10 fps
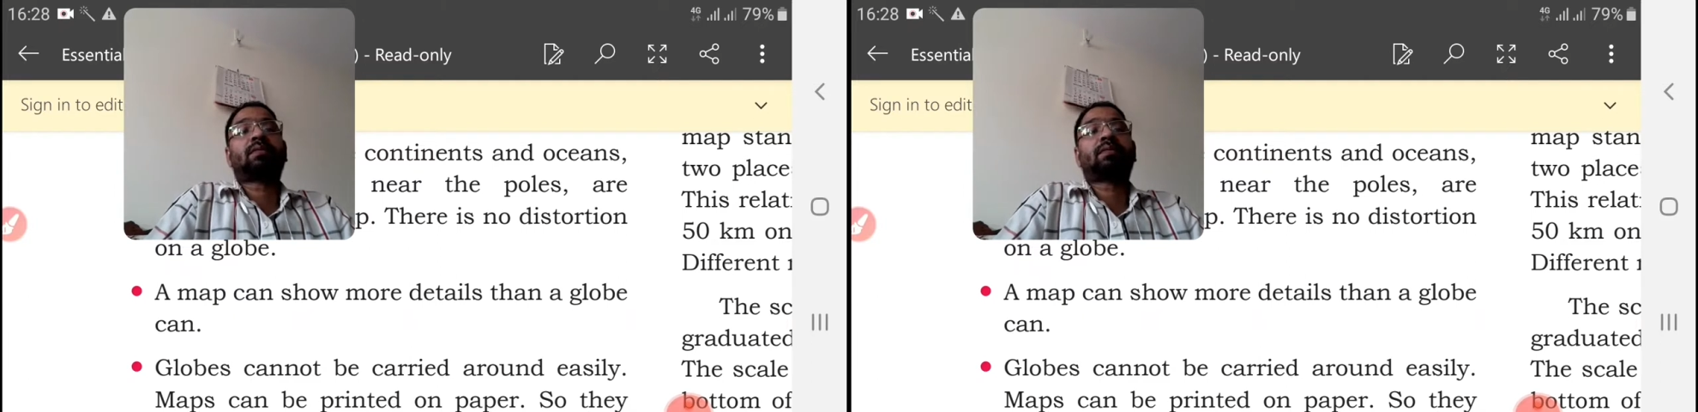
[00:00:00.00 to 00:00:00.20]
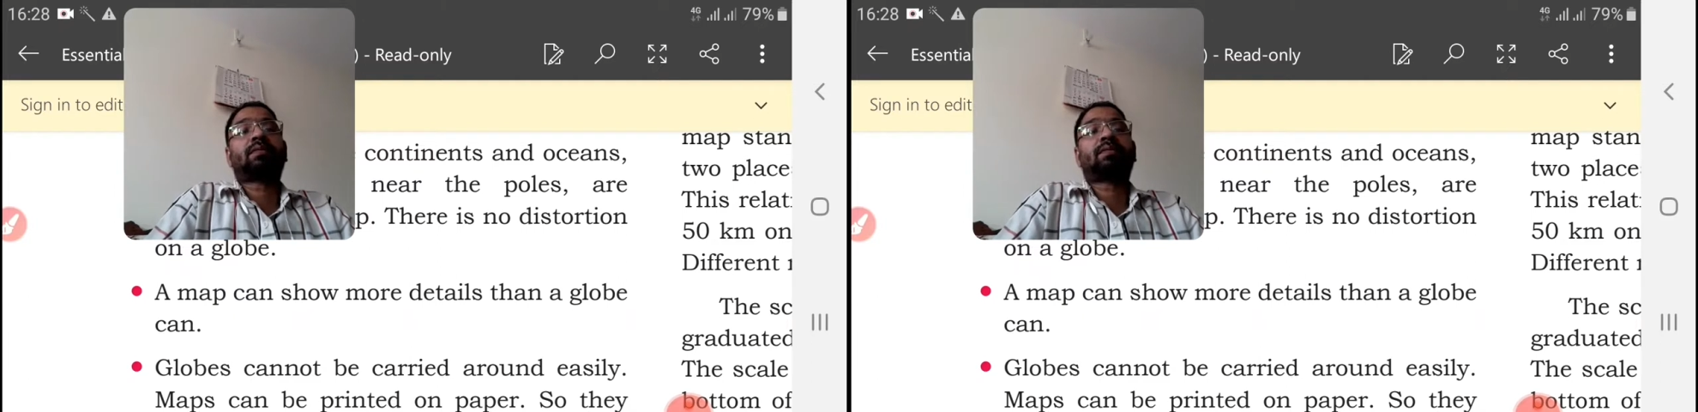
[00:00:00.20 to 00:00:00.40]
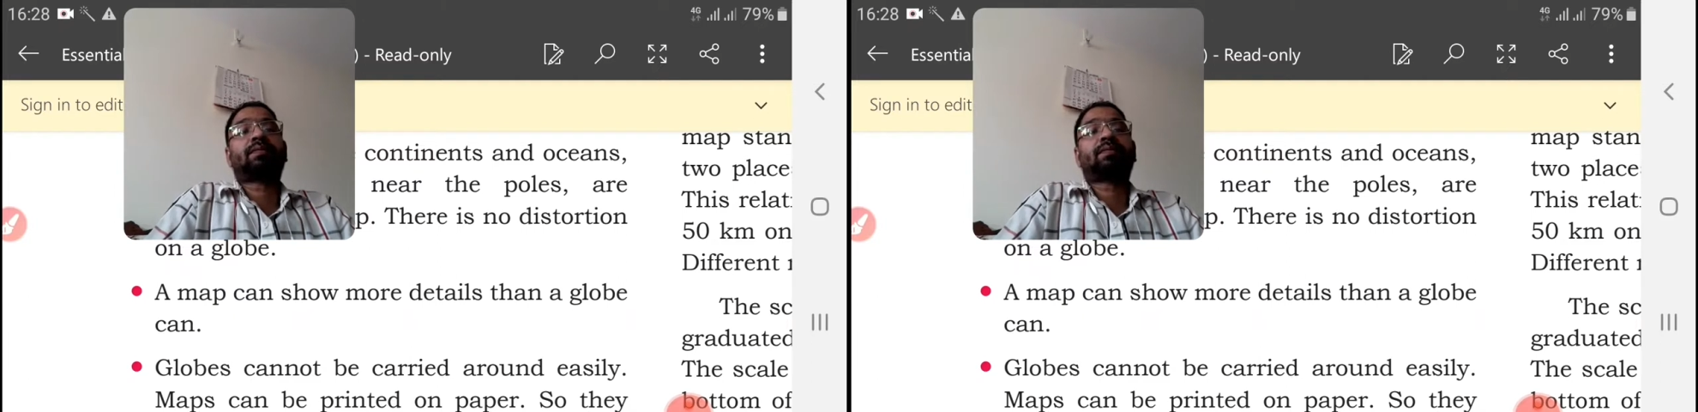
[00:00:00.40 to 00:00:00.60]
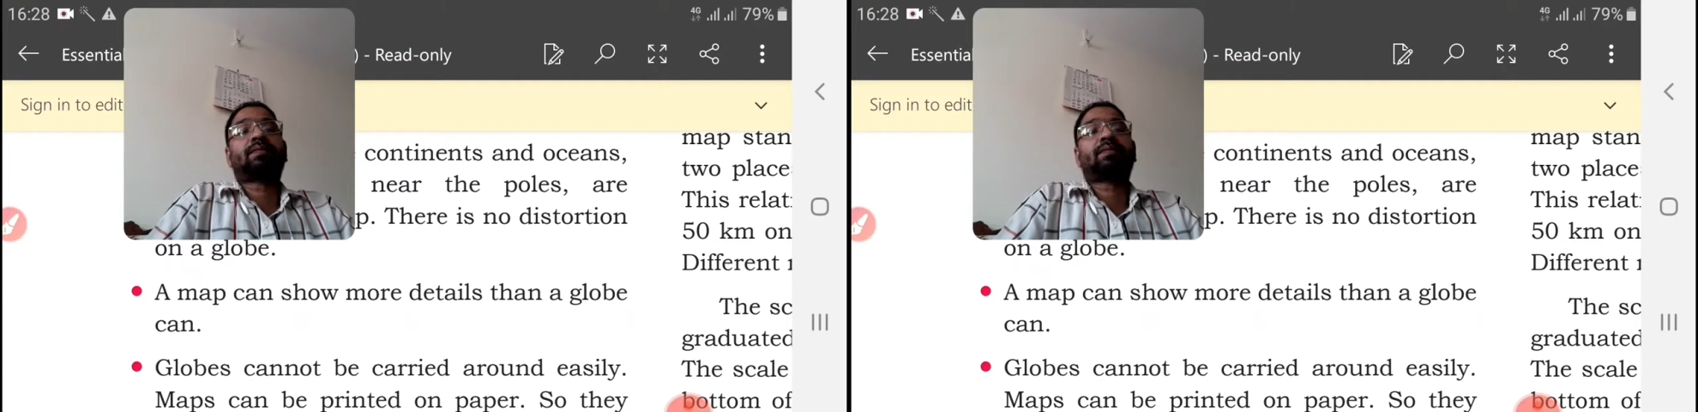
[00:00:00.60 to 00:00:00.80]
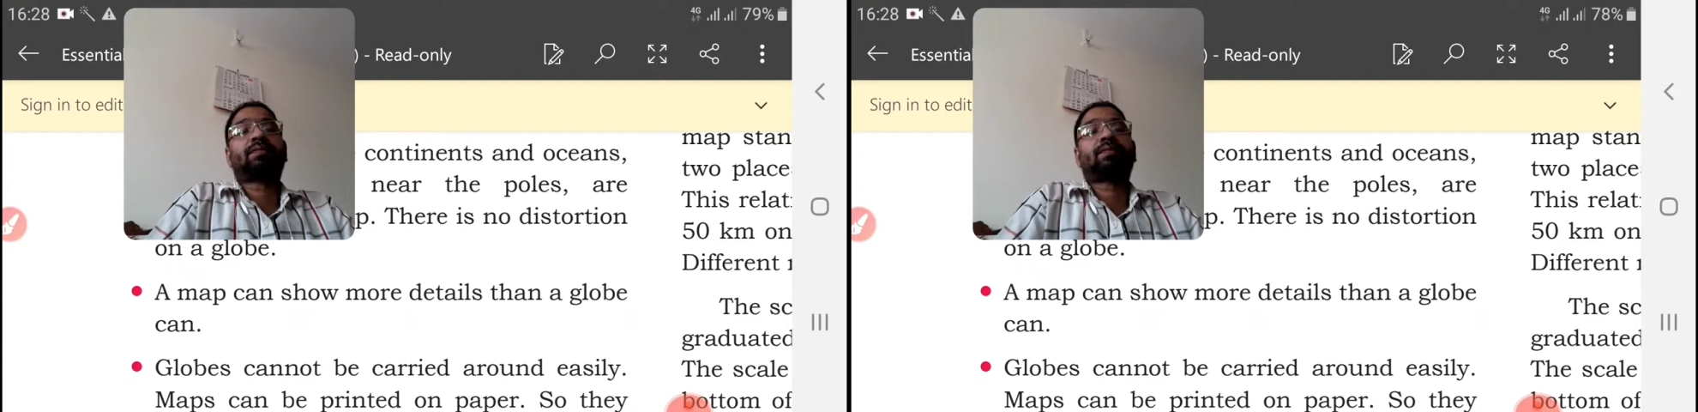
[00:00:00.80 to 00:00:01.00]

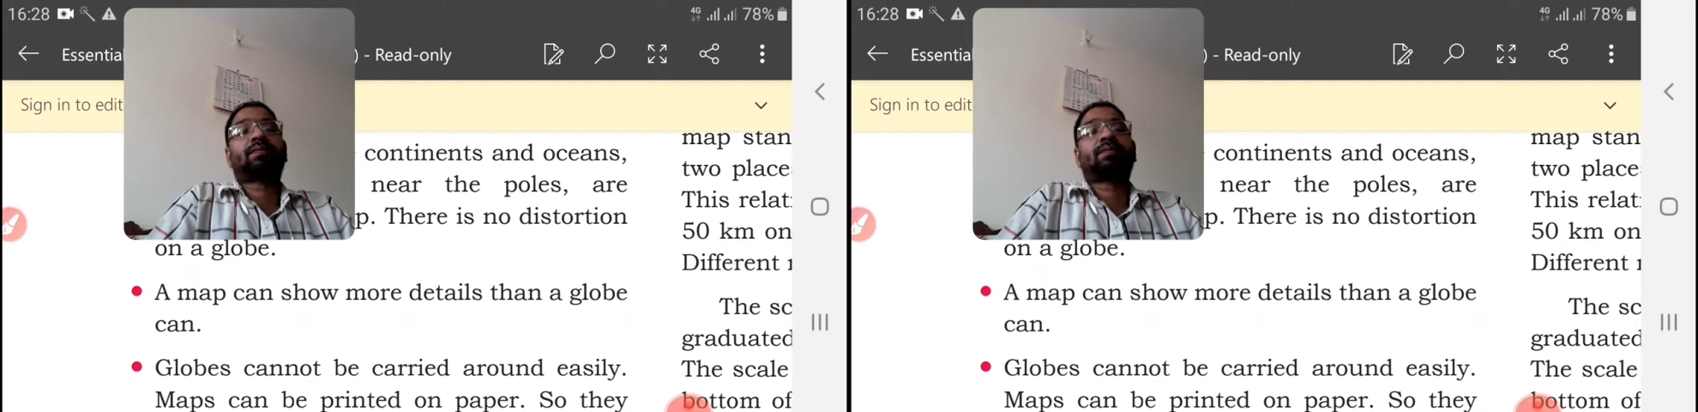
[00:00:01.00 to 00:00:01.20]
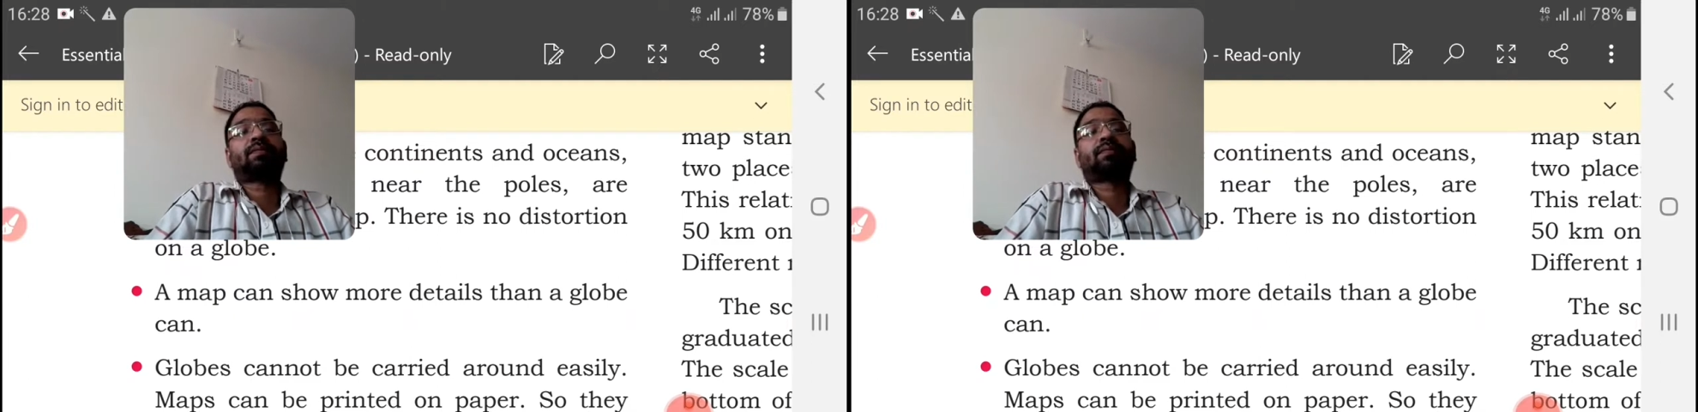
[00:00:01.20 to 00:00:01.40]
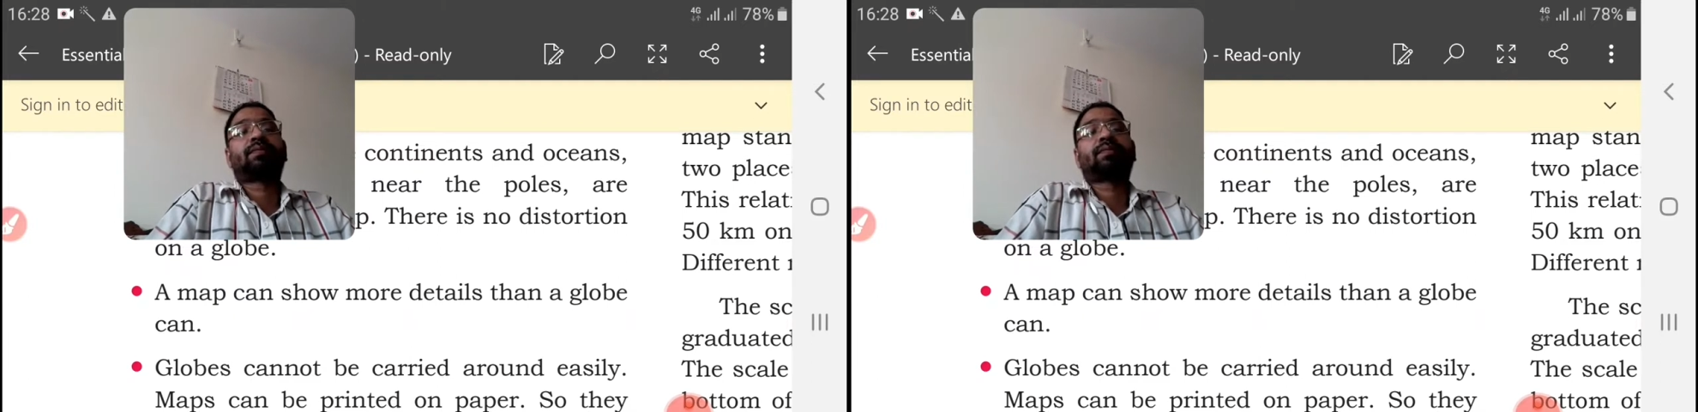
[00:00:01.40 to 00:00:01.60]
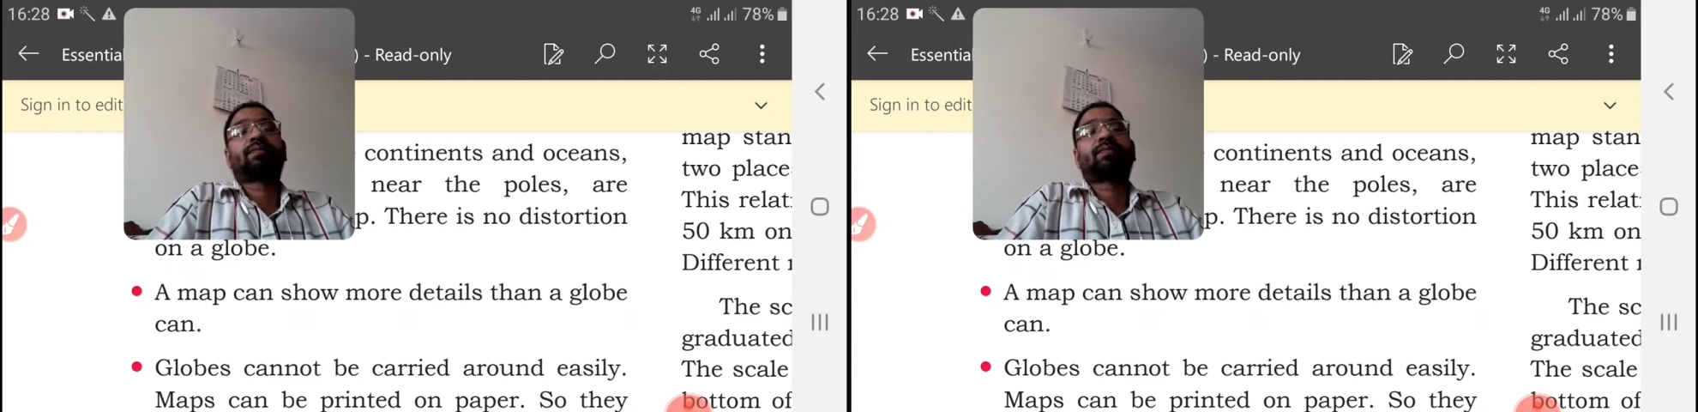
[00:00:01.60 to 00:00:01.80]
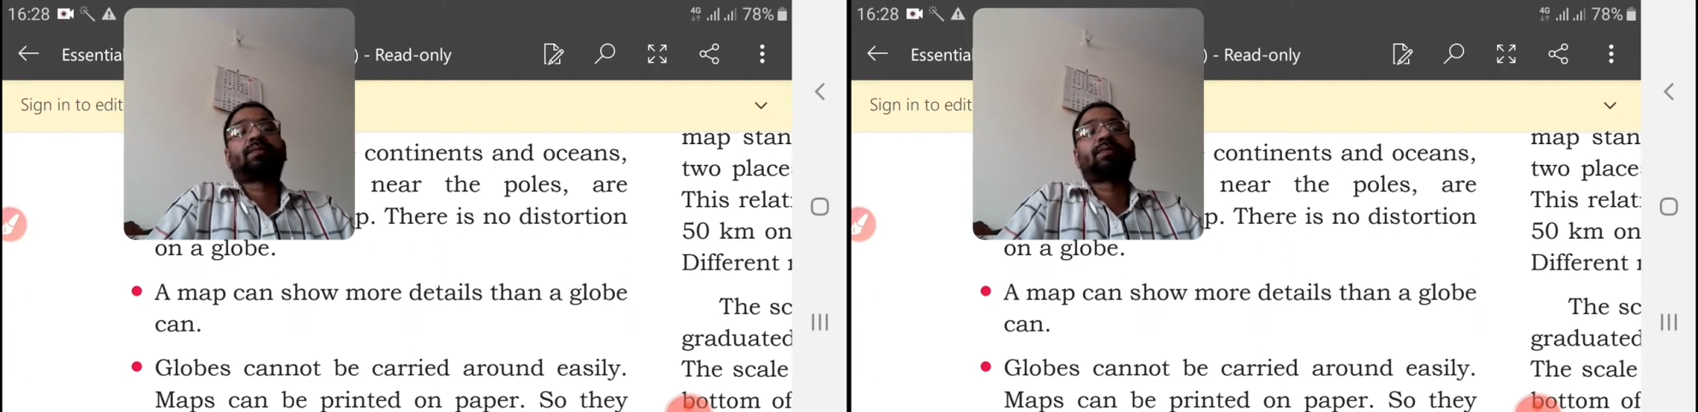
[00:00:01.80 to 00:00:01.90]
[no speech]